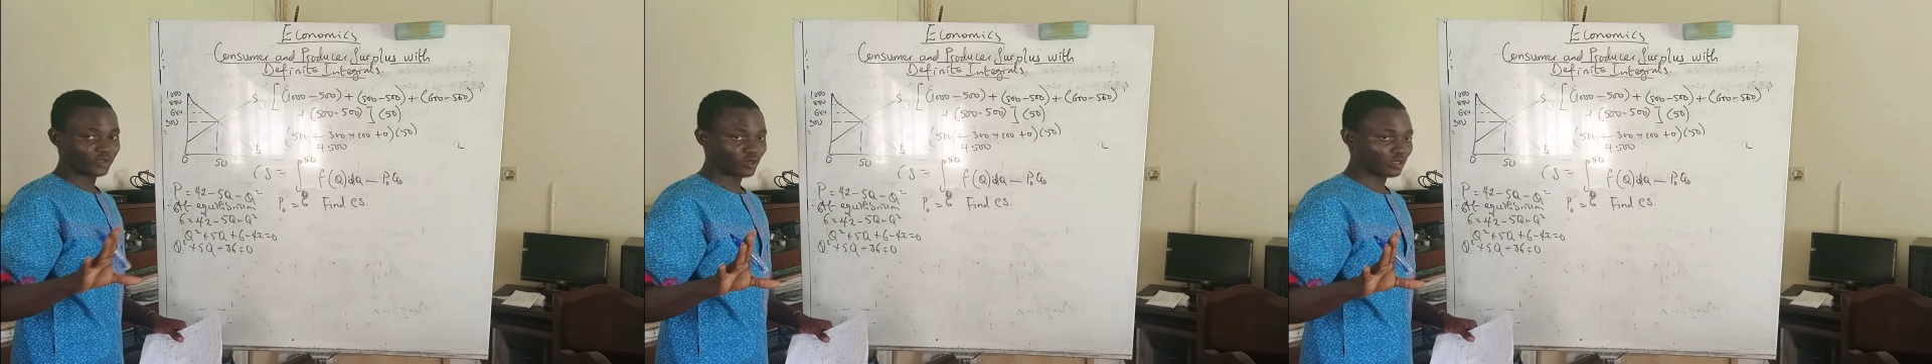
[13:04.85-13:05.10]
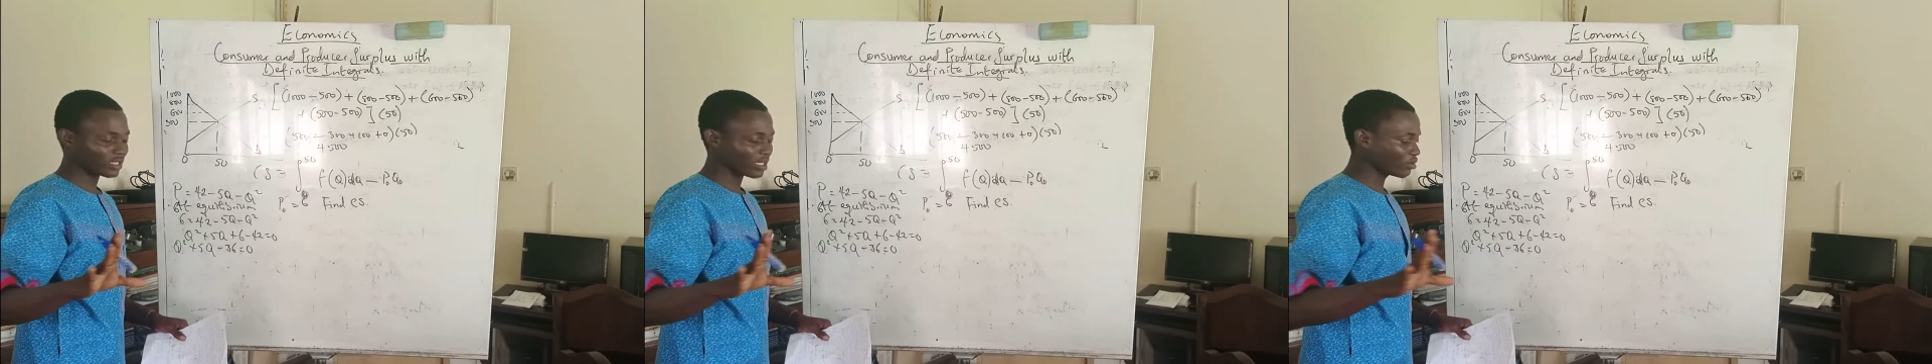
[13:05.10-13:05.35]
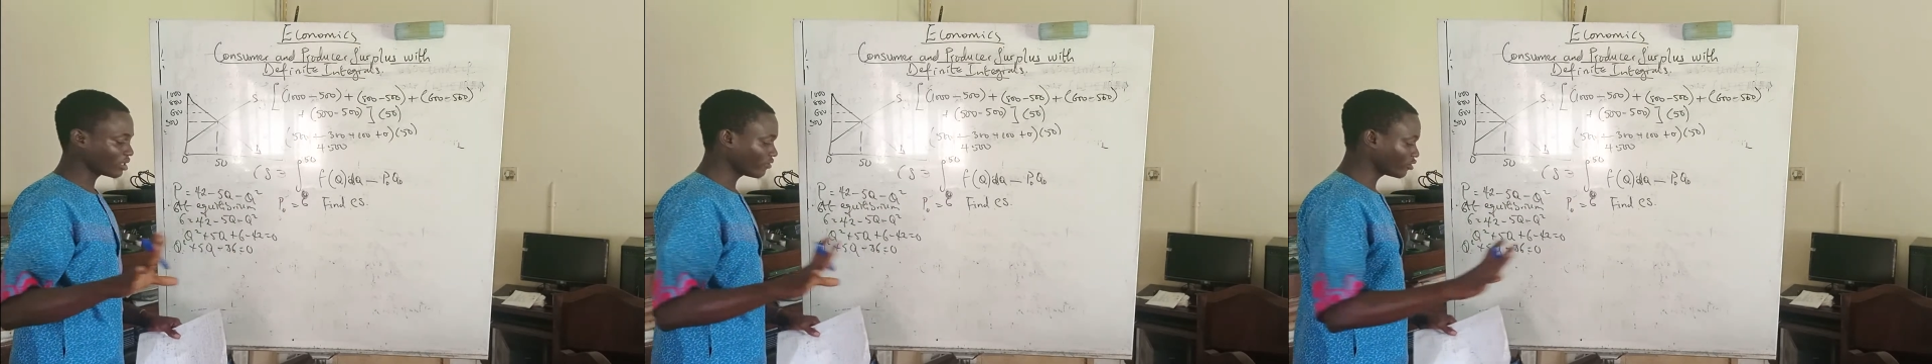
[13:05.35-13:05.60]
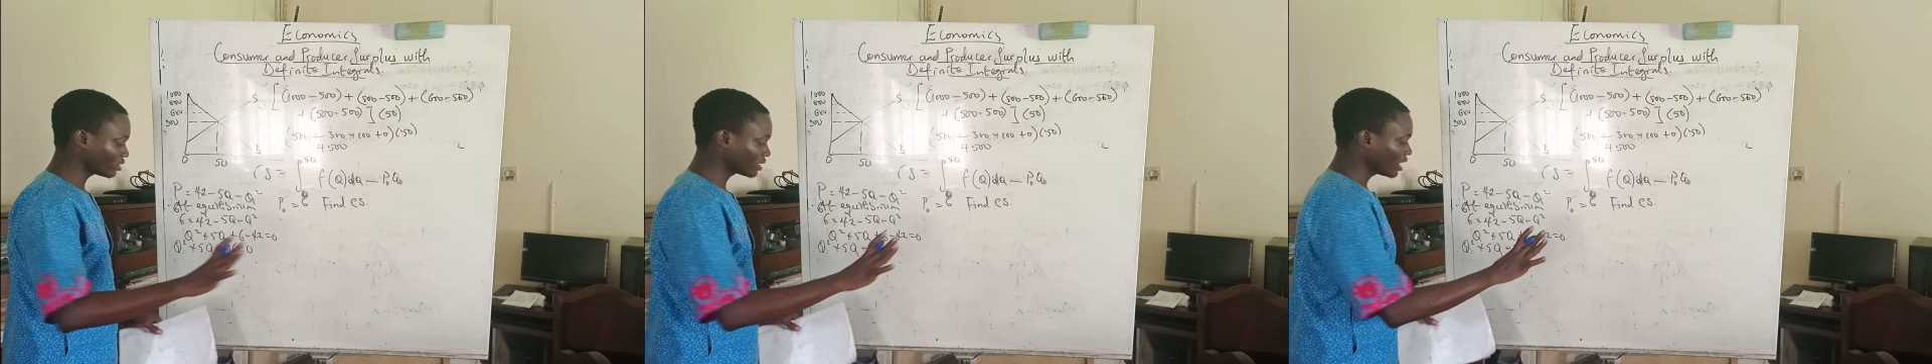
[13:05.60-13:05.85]
figures that will
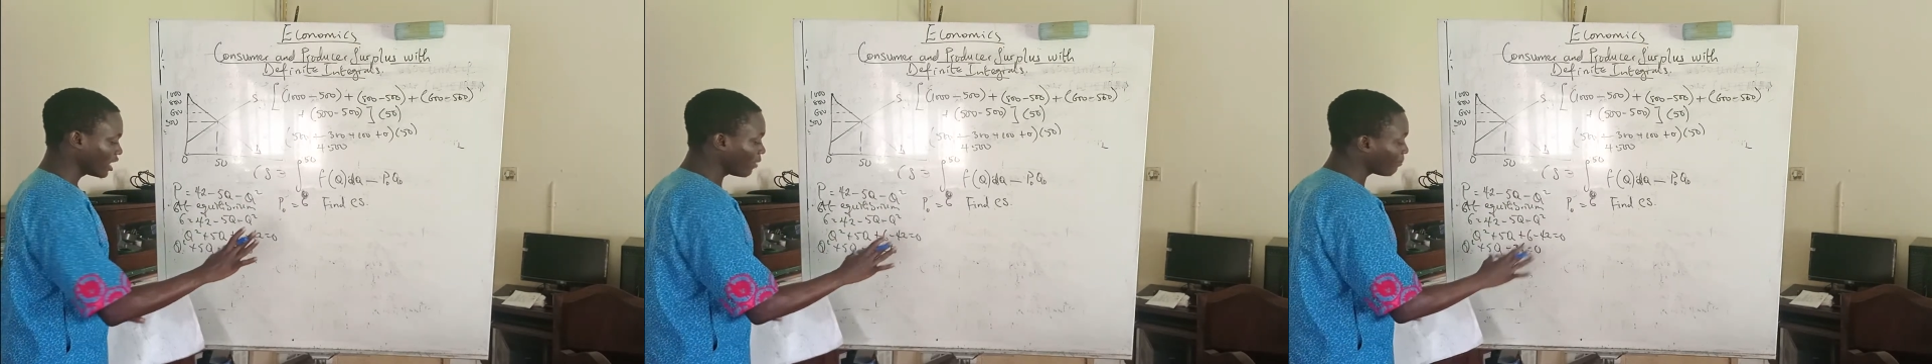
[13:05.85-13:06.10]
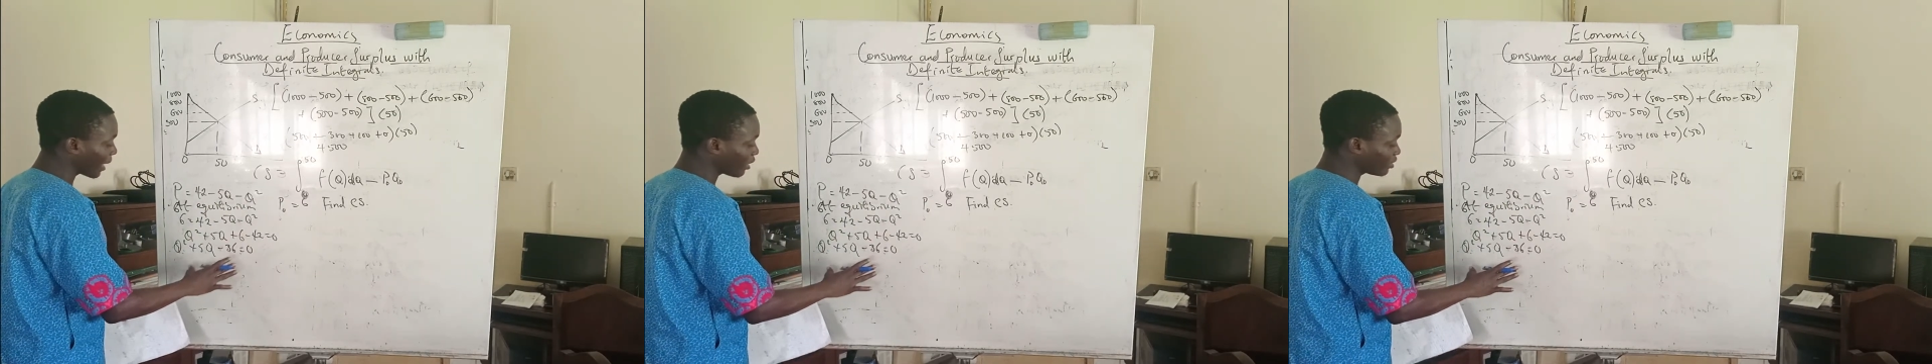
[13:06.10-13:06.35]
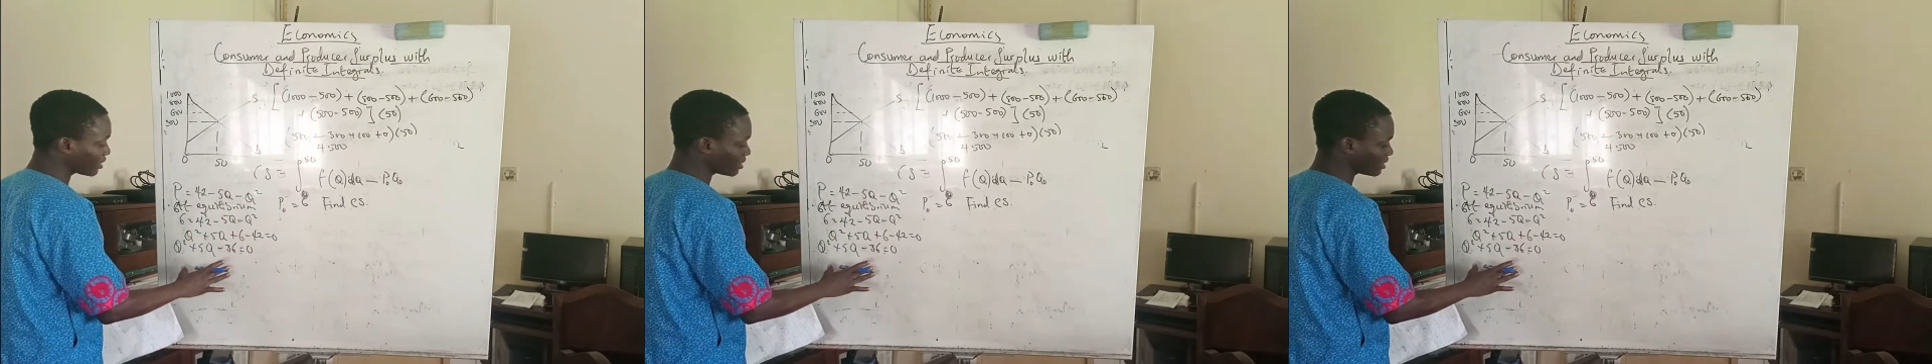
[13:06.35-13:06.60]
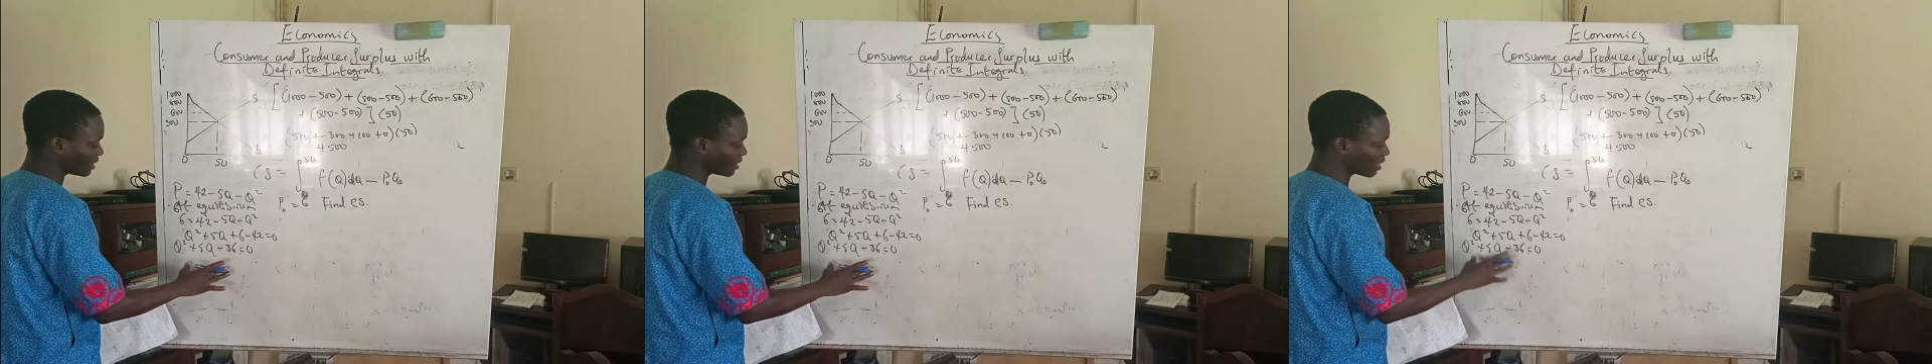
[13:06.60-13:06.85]
give us minus
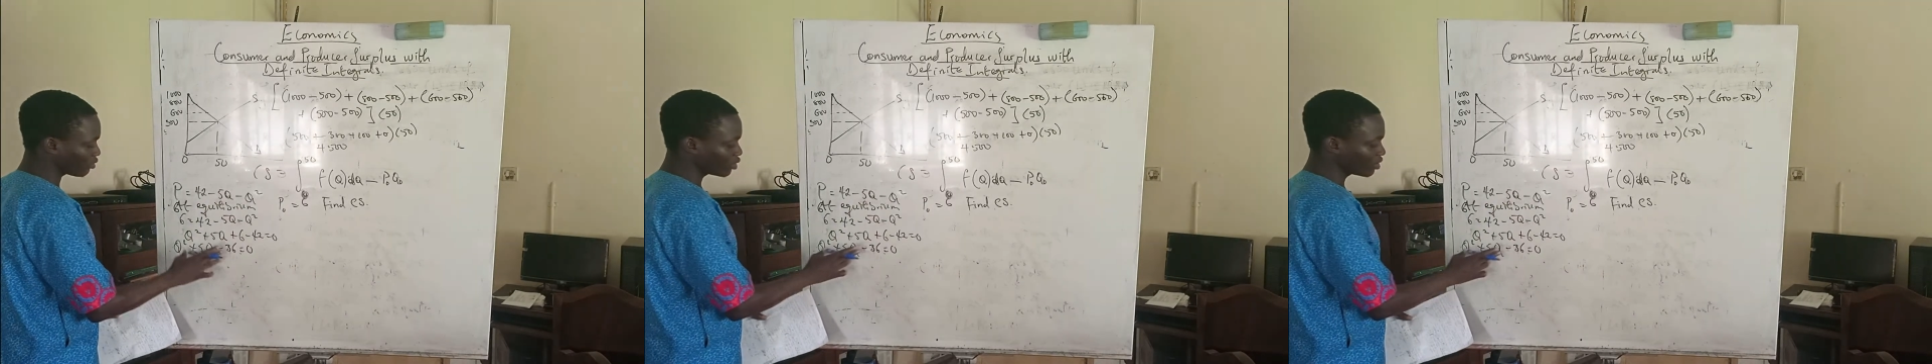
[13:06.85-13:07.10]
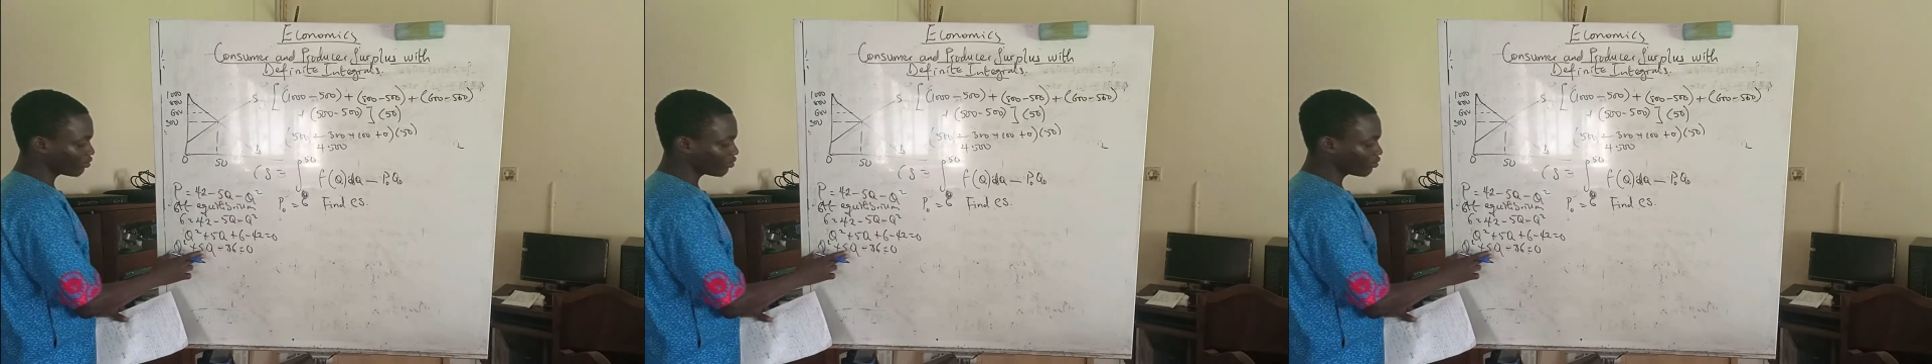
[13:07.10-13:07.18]
36 and will